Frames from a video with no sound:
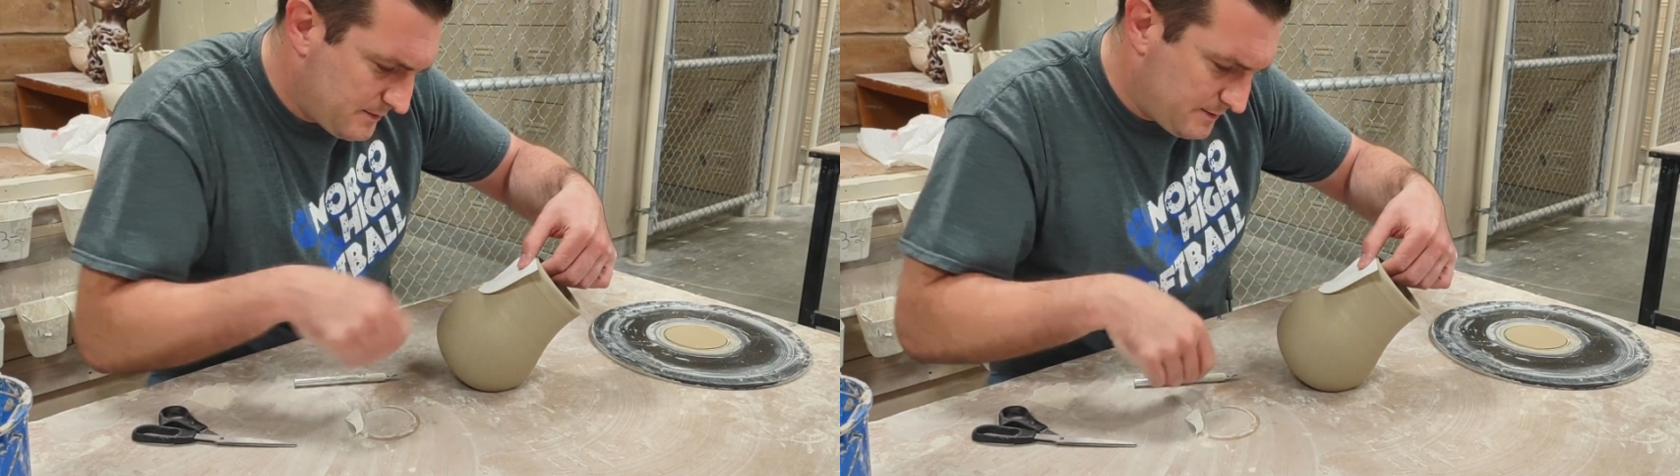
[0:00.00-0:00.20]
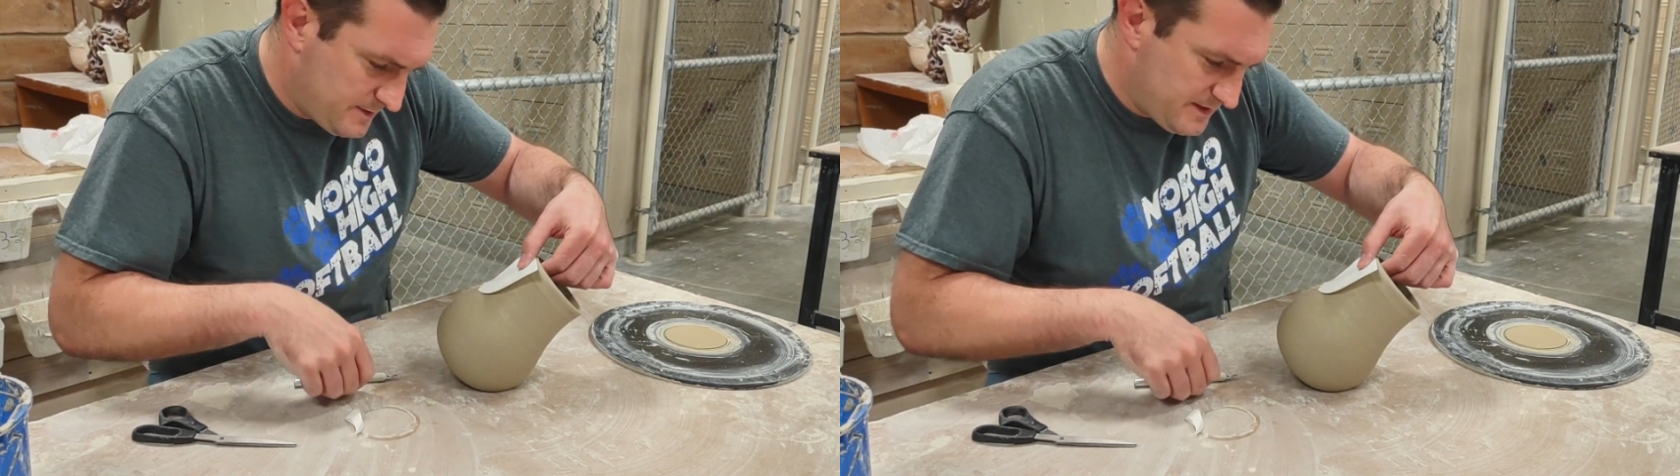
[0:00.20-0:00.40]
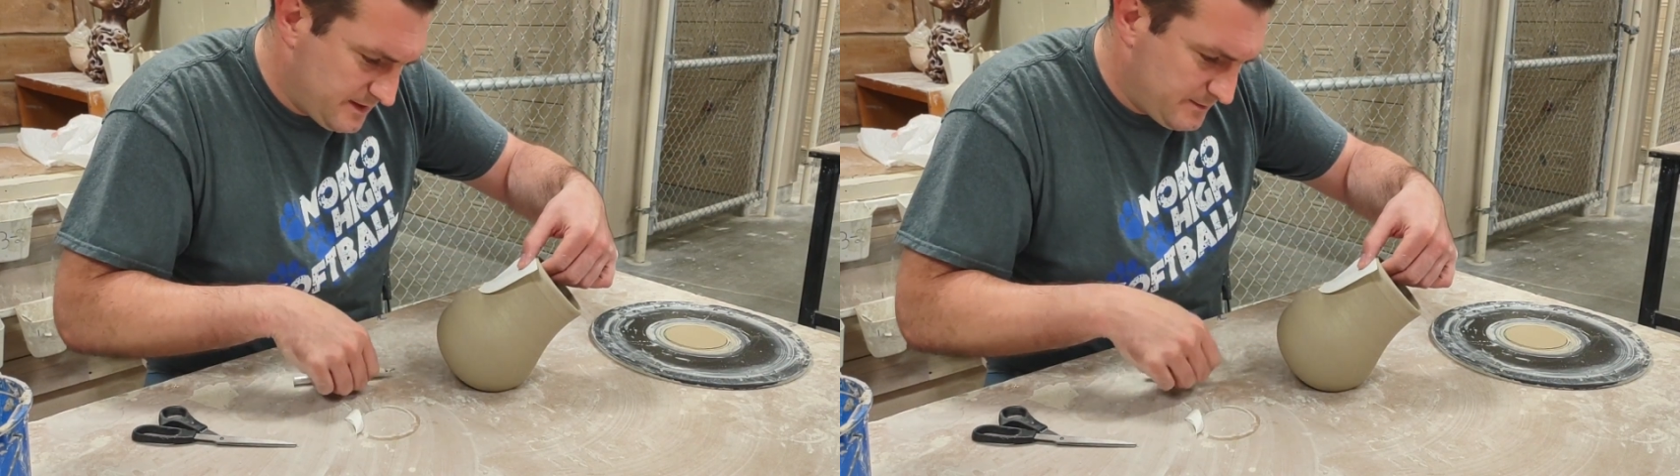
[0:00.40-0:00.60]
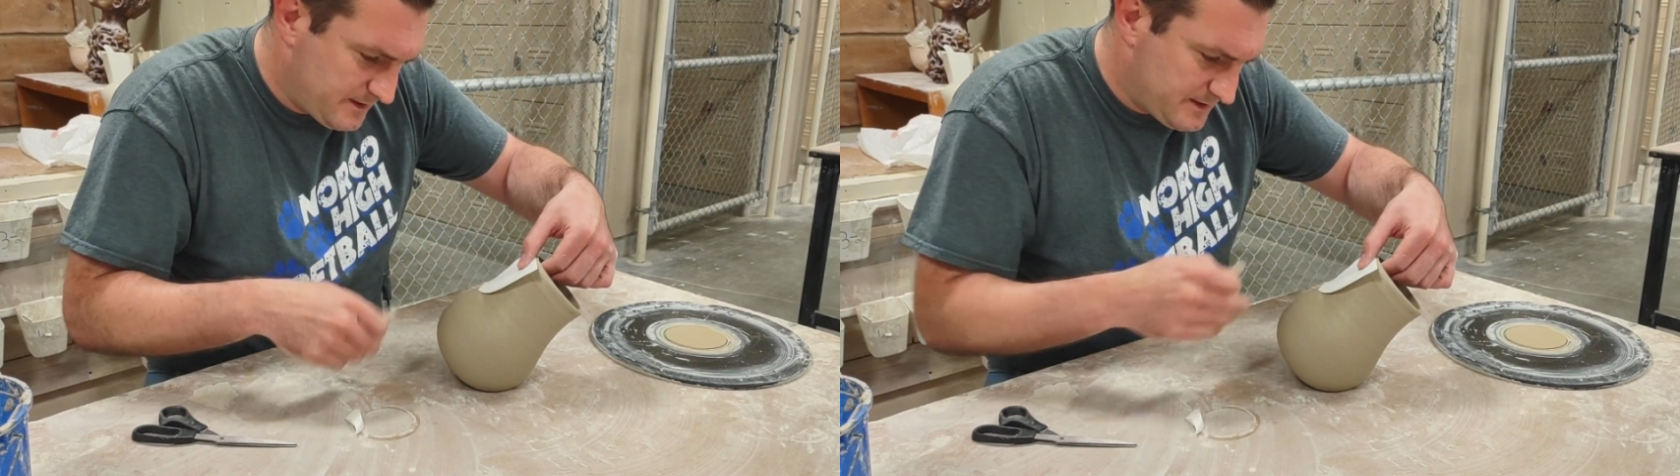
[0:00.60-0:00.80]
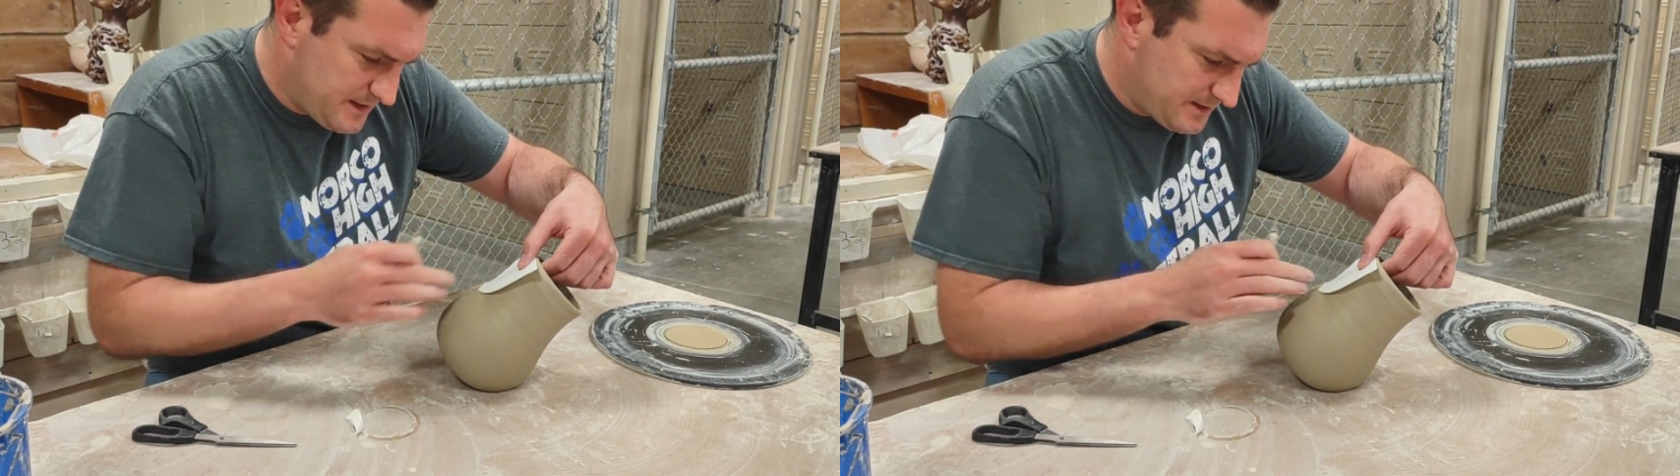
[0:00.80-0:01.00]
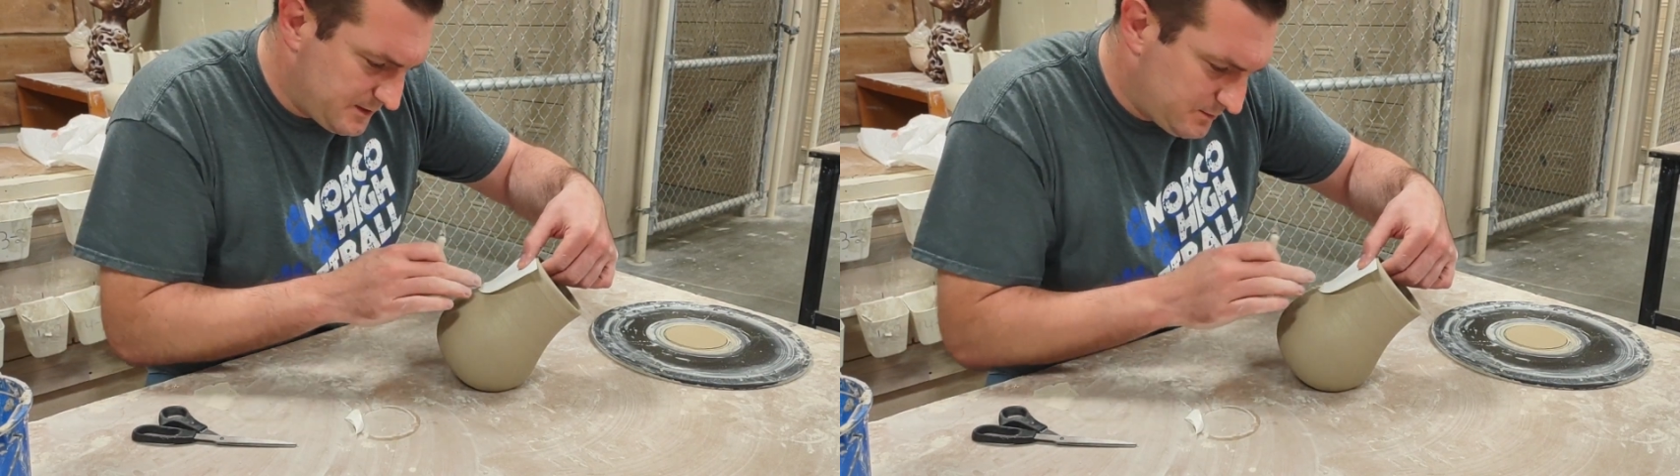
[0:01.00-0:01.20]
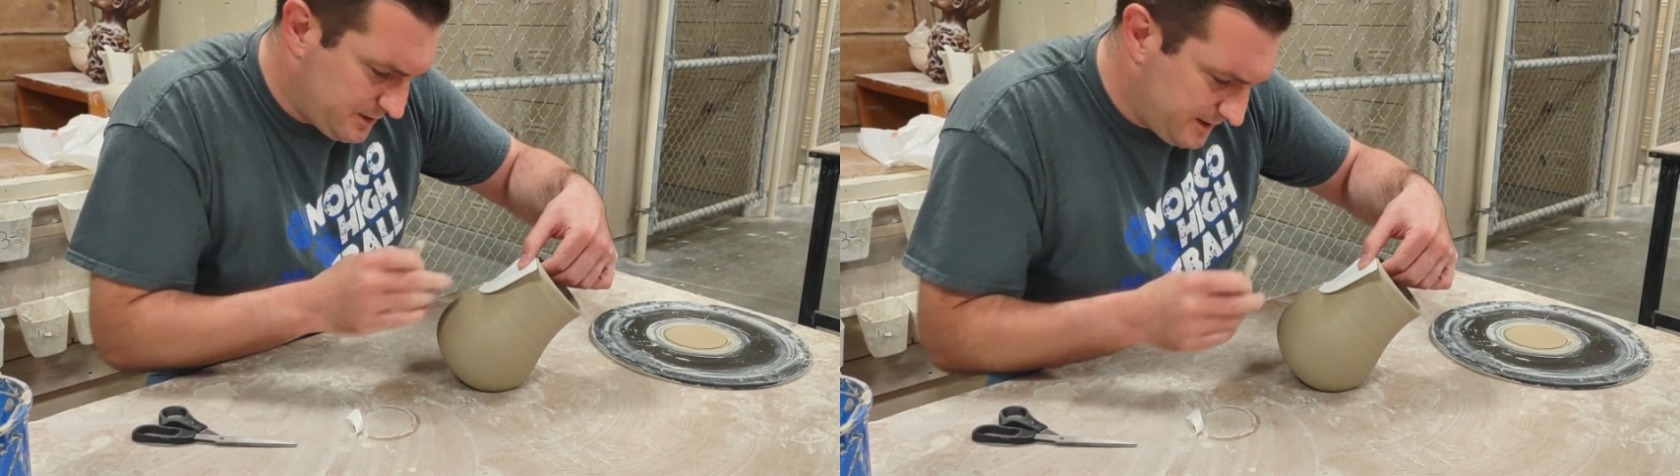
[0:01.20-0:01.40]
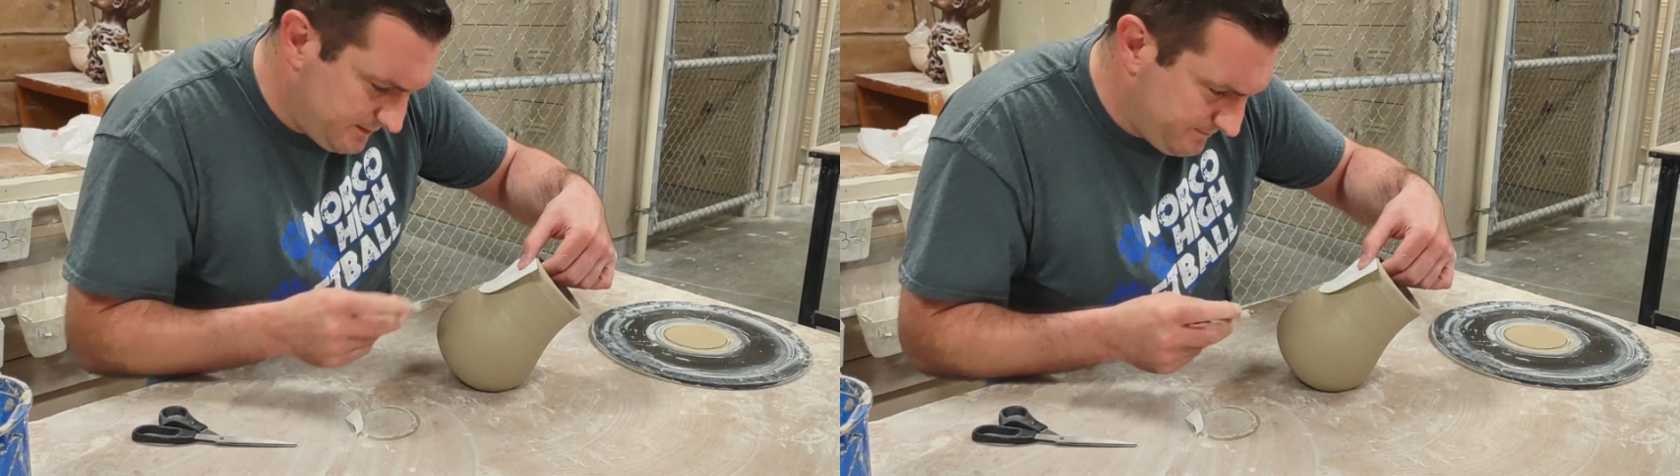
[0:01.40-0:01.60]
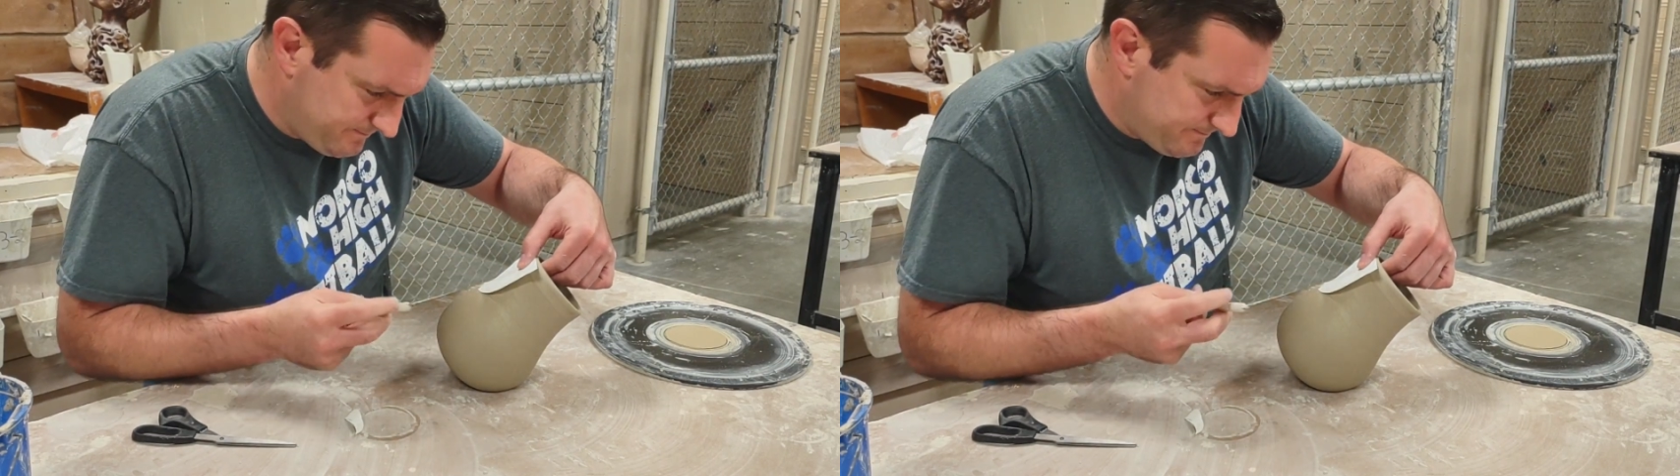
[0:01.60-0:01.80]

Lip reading: I'm going to take my X-Acto blade,